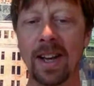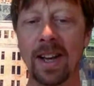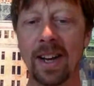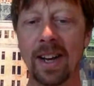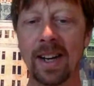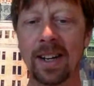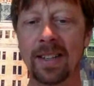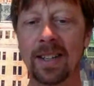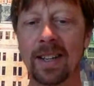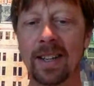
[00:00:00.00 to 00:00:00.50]

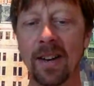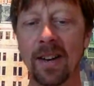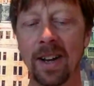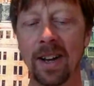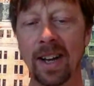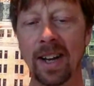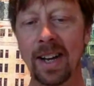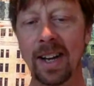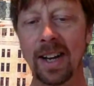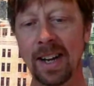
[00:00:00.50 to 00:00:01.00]
It's kind of
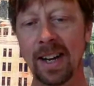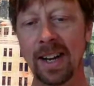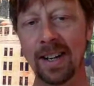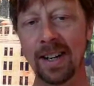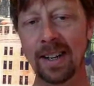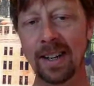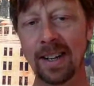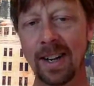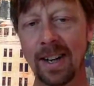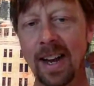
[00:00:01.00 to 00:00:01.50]

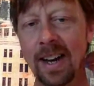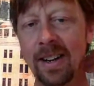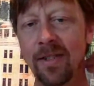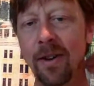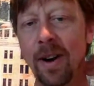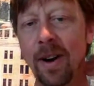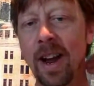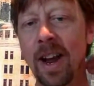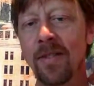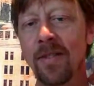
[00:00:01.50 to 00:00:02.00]

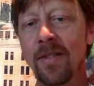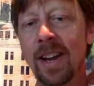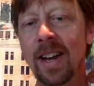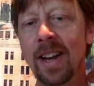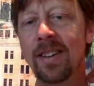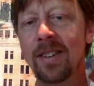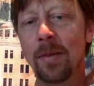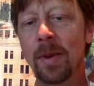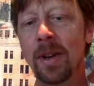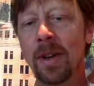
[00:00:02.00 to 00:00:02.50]
engraved
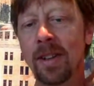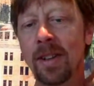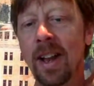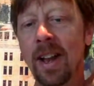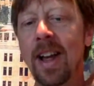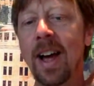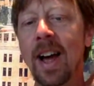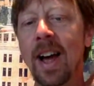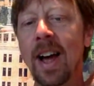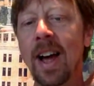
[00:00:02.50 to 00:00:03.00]
into me that
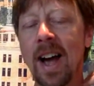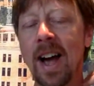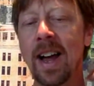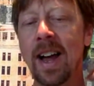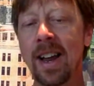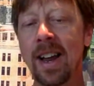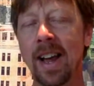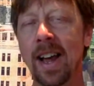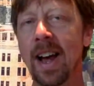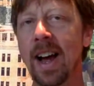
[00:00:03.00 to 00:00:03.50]
I
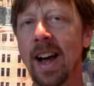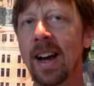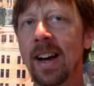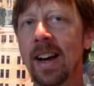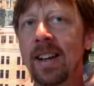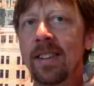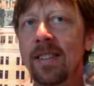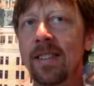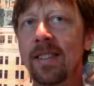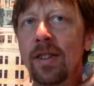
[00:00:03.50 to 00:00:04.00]

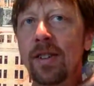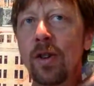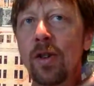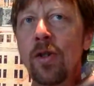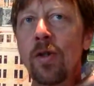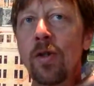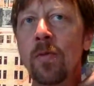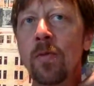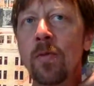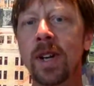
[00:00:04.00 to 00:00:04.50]

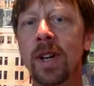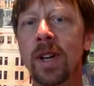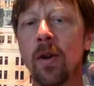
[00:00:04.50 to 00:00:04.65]
assume that